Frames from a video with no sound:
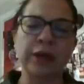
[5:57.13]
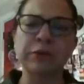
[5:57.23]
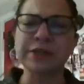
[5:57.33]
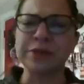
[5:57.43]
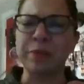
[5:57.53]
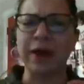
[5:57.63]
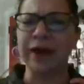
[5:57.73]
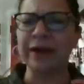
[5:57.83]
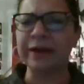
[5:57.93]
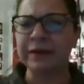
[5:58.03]
used to
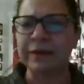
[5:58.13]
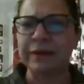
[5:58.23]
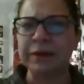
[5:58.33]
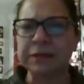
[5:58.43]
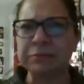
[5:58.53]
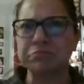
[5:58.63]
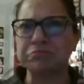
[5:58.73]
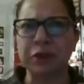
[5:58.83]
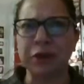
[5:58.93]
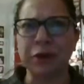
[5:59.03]
buy,
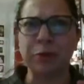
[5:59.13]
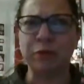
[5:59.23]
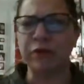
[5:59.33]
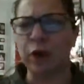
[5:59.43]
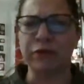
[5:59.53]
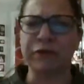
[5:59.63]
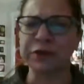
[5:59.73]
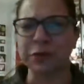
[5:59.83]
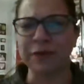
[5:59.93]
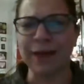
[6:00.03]

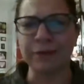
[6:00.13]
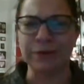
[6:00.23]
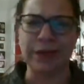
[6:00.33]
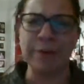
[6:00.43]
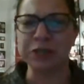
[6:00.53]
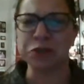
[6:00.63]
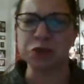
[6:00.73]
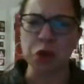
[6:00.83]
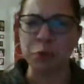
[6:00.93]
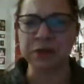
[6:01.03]
artificial lemon
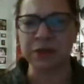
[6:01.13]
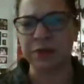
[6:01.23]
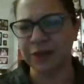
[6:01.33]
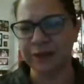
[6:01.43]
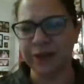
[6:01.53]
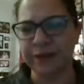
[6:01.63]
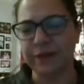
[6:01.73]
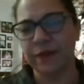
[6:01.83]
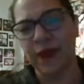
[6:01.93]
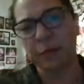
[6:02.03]
soaps and things like
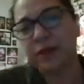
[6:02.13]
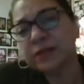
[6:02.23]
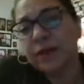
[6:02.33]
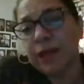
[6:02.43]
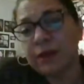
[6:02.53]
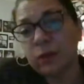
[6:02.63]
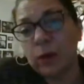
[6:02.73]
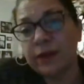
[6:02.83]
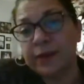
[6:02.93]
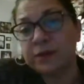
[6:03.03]
that because I liked the
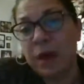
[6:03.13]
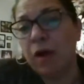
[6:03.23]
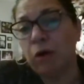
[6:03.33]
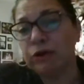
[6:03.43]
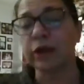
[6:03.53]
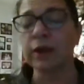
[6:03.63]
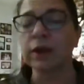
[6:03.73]
way they smelled.